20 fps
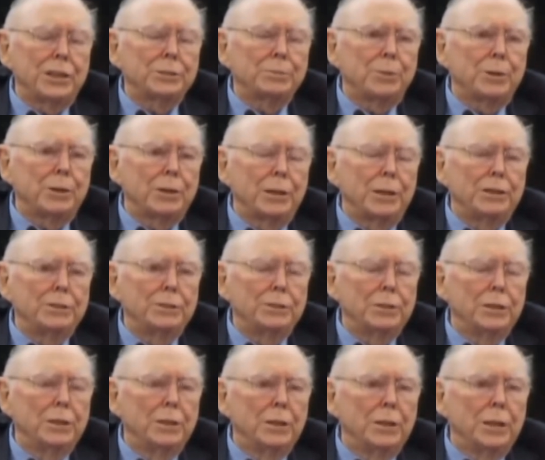
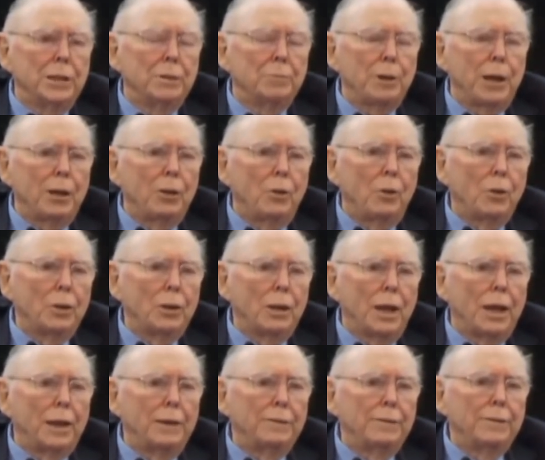expertise in my whole
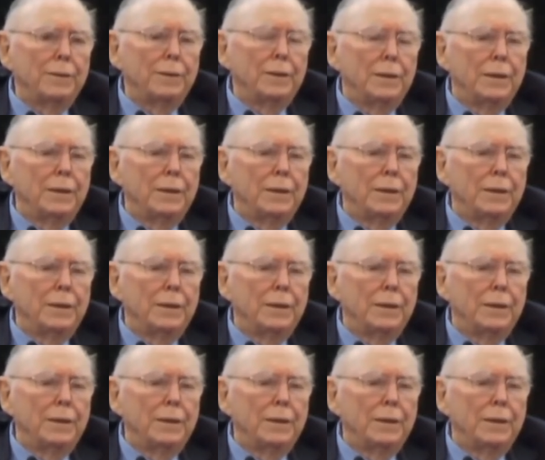life